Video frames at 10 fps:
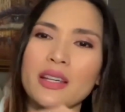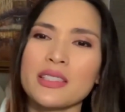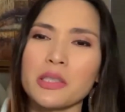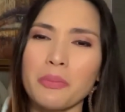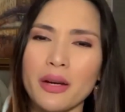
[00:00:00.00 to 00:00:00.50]

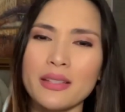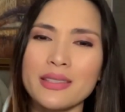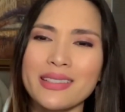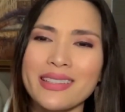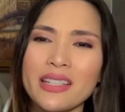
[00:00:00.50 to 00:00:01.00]
It's
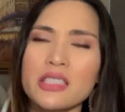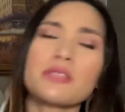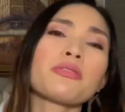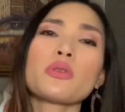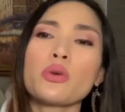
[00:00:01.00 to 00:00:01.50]
spicy,
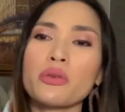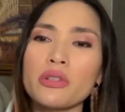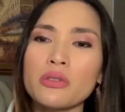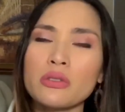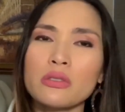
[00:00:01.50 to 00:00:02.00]
it's
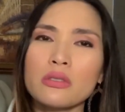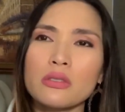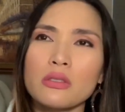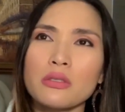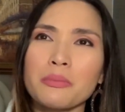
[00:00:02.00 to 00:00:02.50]
floral,
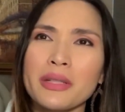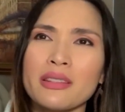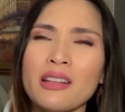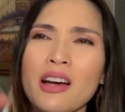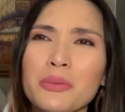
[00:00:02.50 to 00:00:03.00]

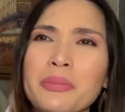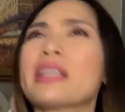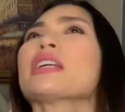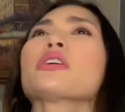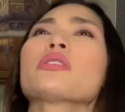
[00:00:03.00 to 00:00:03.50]
but not
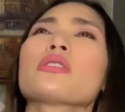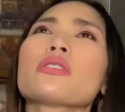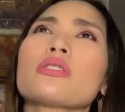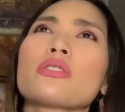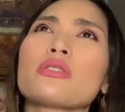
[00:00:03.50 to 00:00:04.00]
being,
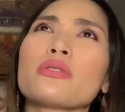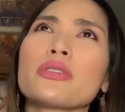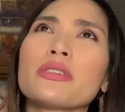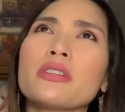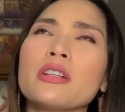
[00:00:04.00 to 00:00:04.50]

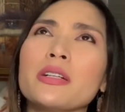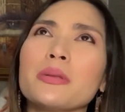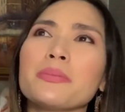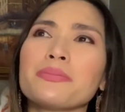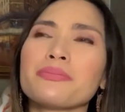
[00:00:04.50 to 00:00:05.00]

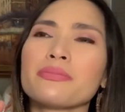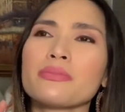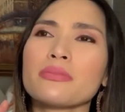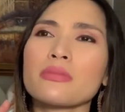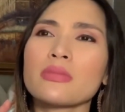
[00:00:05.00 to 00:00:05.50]
I
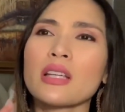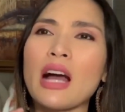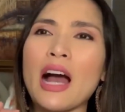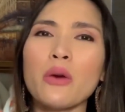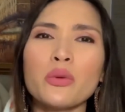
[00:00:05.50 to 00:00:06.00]

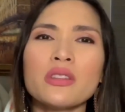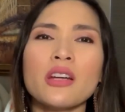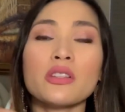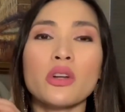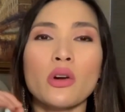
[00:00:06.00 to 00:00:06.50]
would
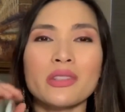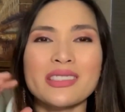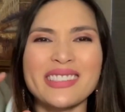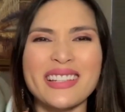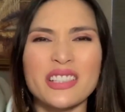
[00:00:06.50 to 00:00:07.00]
not call
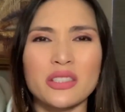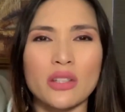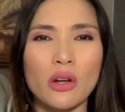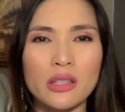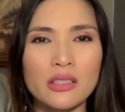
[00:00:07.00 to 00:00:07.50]
this a
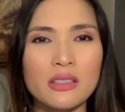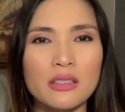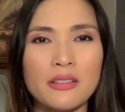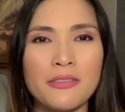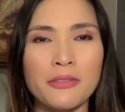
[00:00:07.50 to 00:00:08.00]
solid
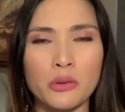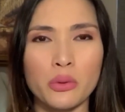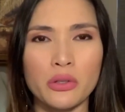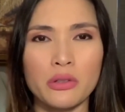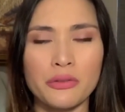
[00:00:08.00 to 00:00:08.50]

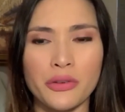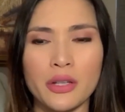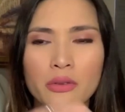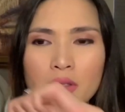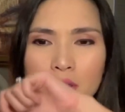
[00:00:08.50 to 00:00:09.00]
floral
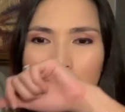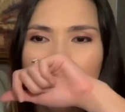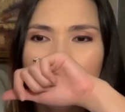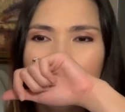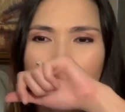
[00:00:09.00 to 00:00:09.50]
fragrance.
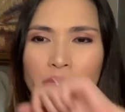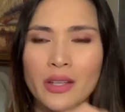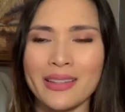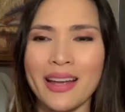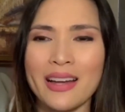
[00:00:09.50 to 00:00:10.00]

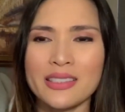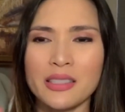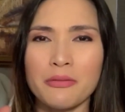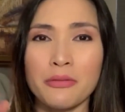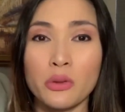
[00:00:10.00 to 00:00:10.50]
It has
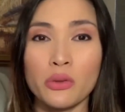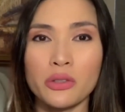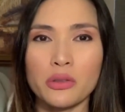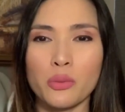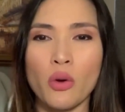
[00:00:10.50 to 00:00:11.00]
some
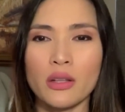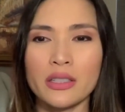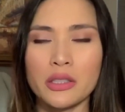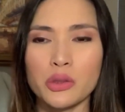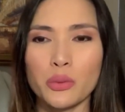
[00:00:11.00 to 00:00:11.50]
floral
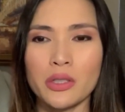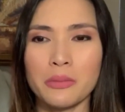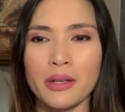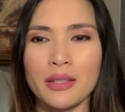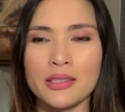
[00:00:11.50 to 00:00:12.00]
quality to it,
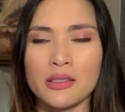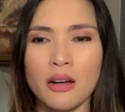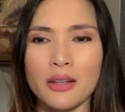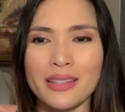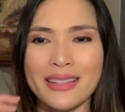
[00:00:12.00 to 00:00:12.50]
but it's
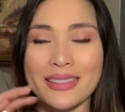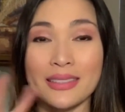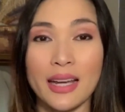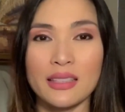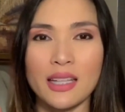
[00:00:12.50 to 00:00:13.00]
not a
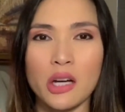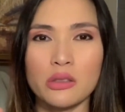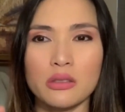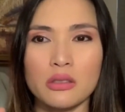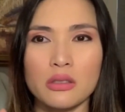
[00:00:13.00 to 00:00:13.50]

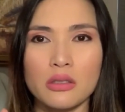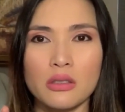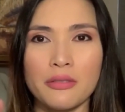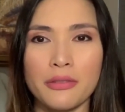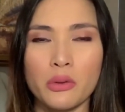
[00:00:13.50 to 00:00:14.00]
standout
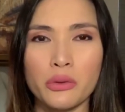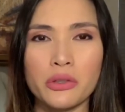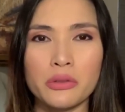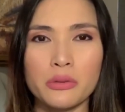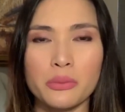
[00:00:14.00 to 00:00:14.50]

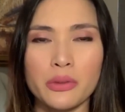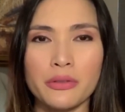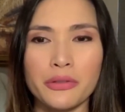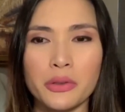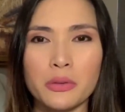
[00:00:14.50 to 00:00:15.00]
floral
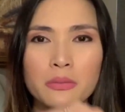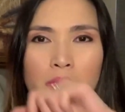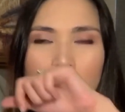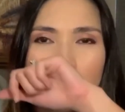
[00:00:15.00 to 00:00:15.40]
perfume.